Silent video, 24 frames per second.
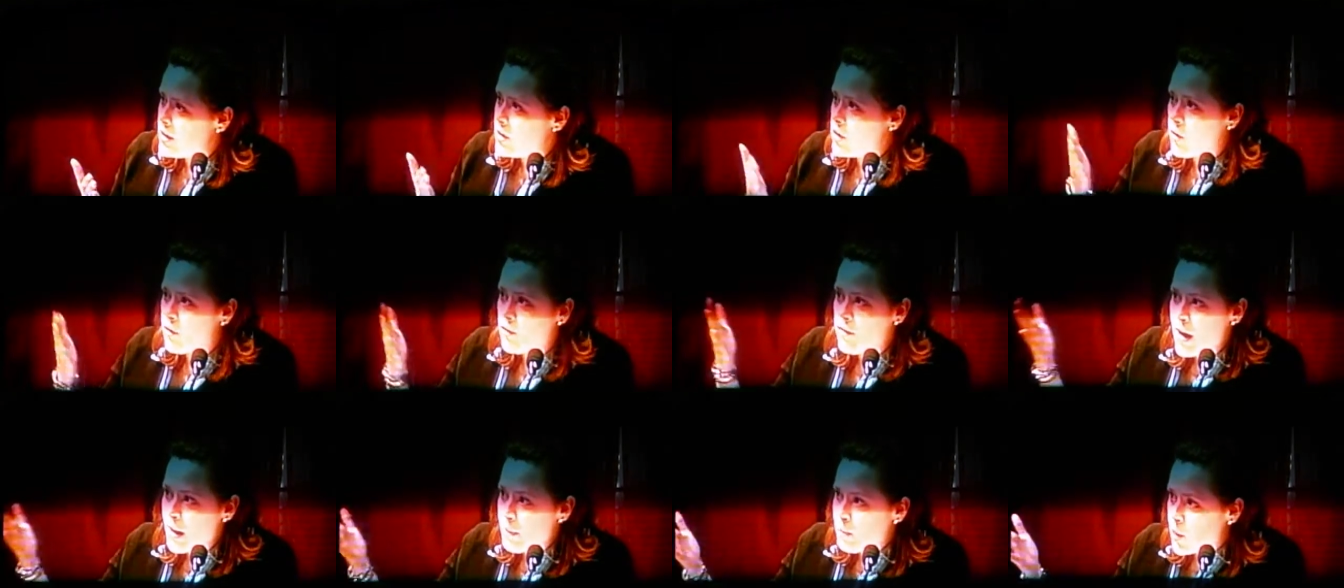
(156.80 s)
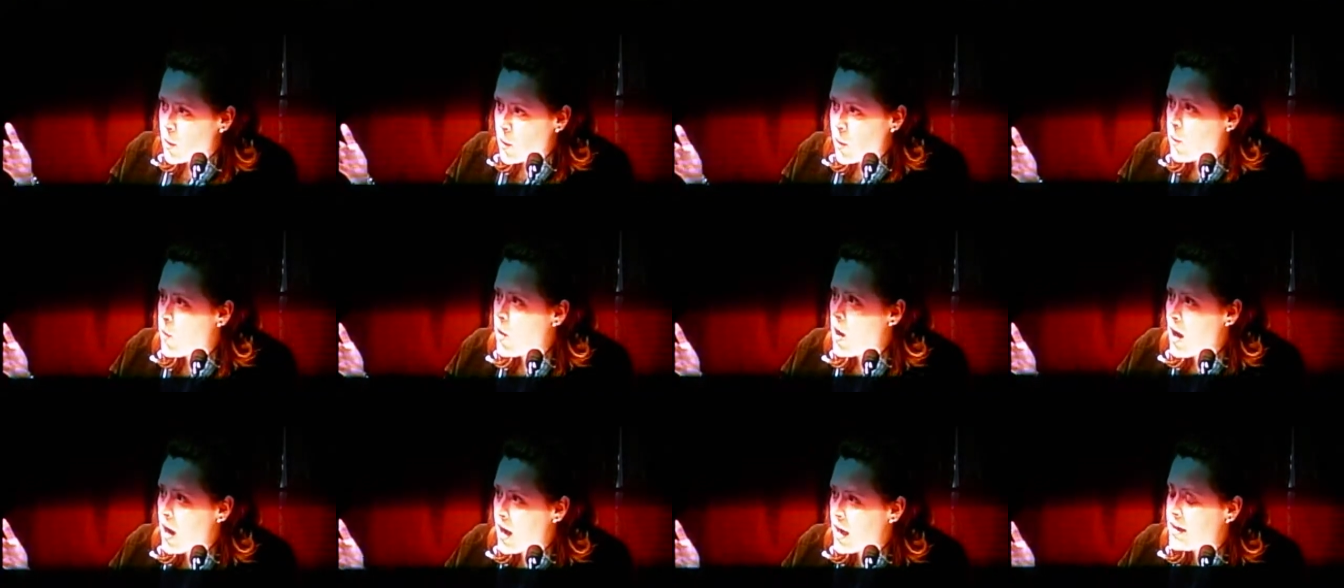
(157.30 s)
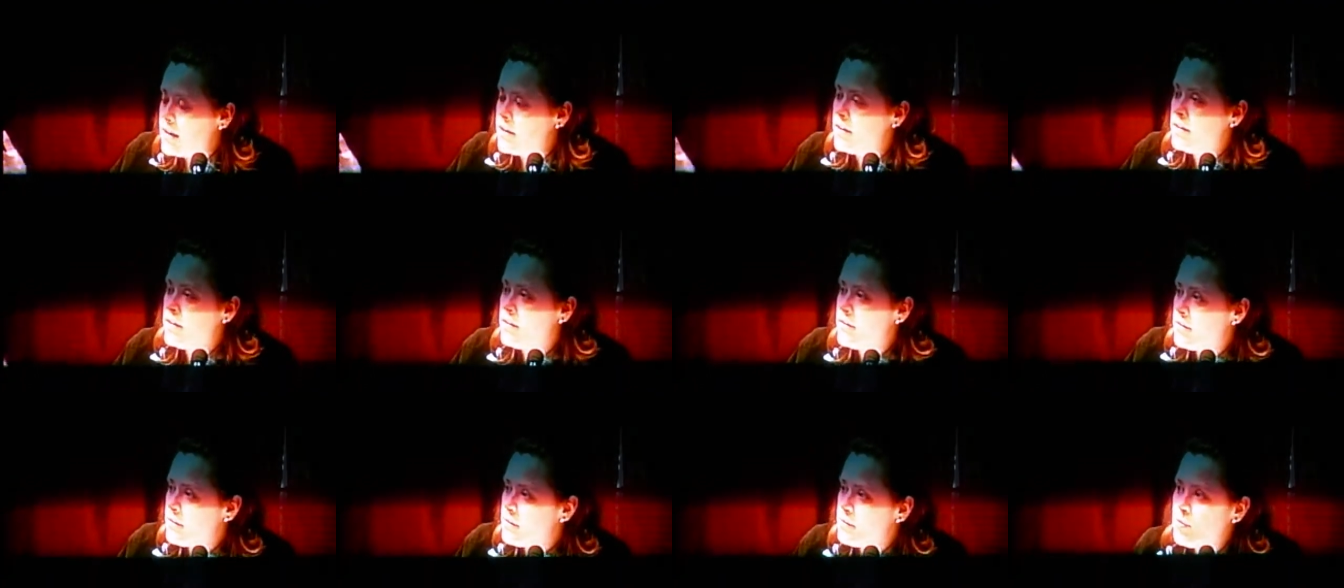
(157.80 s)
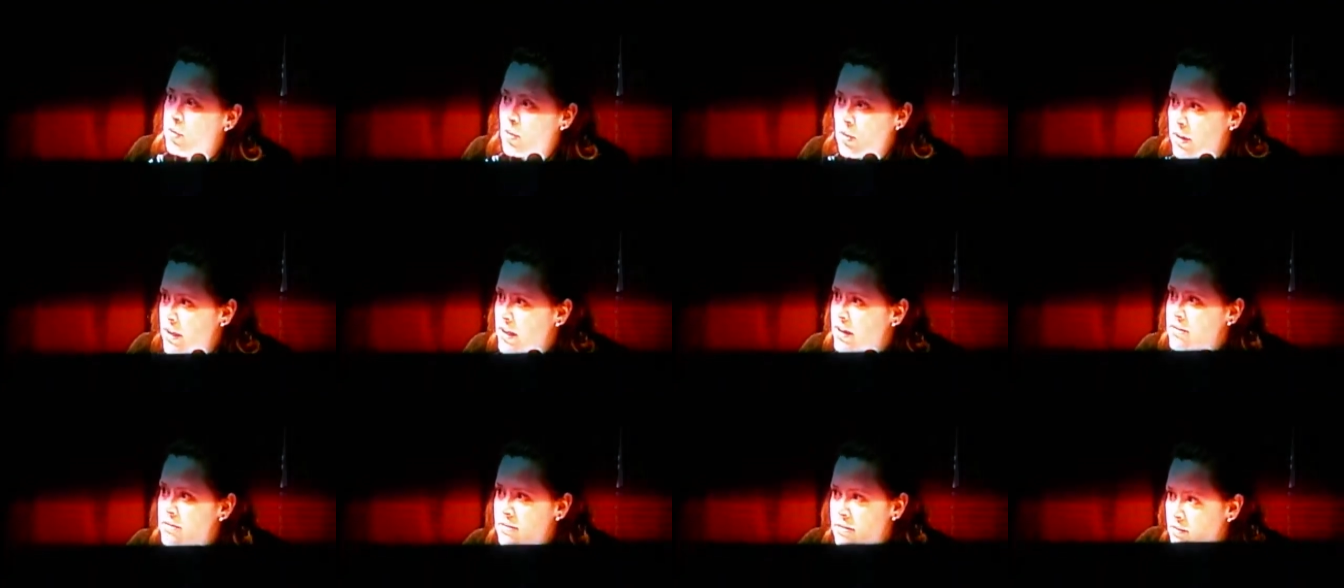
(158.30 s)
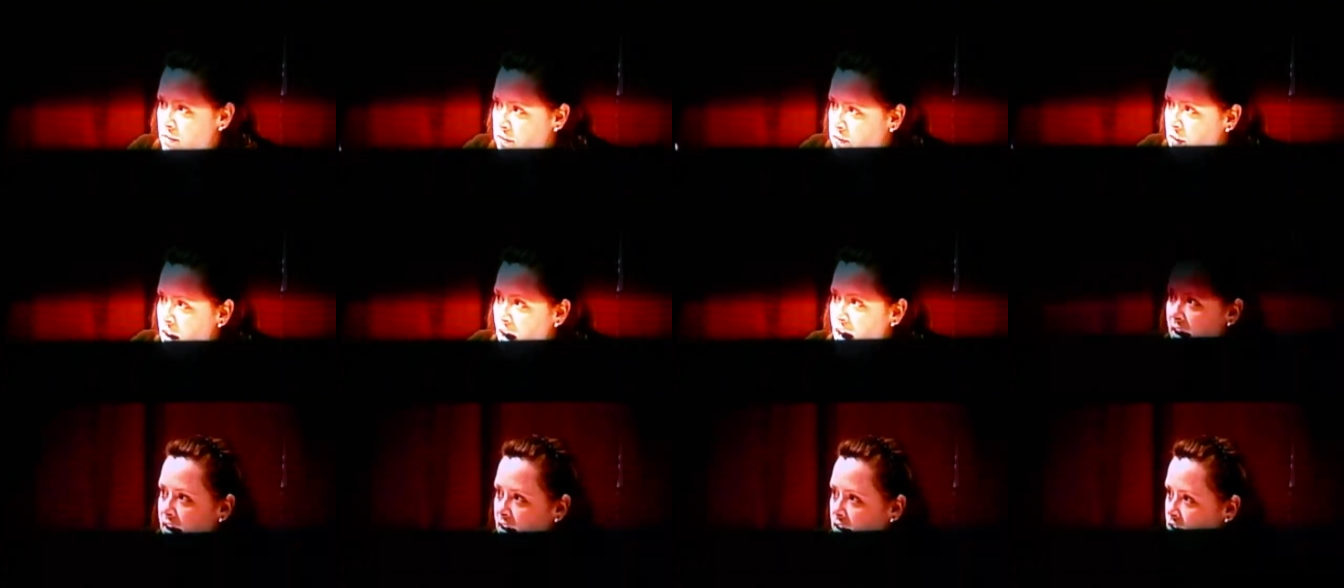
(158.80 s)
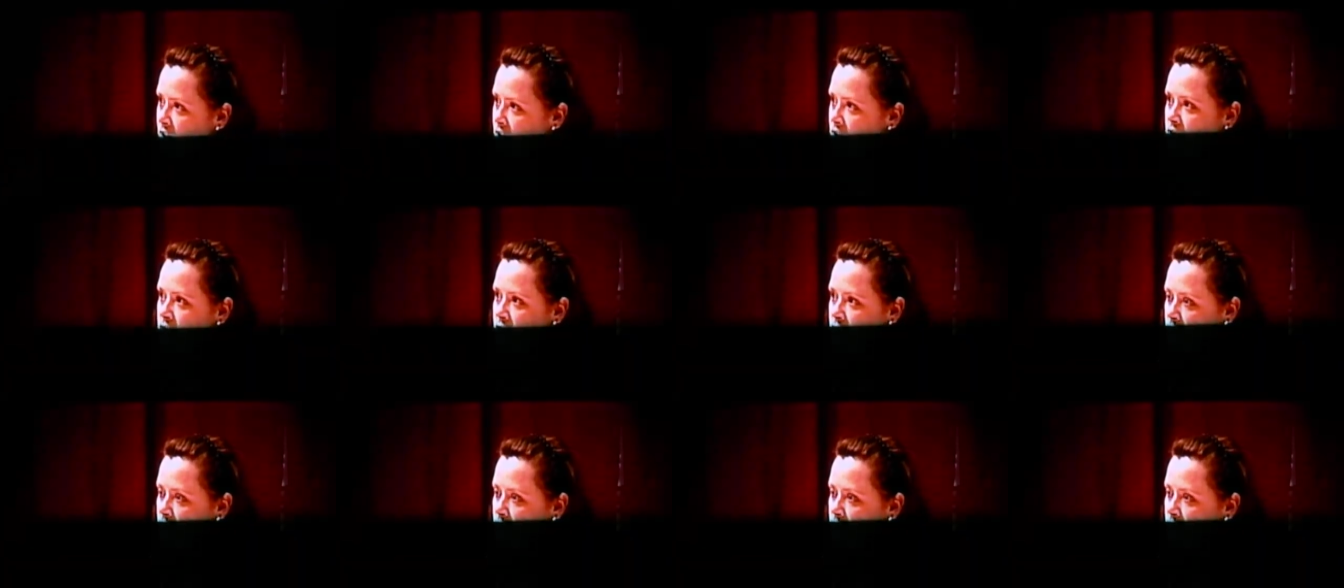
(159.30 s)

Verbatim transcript: November 1, Police and fire,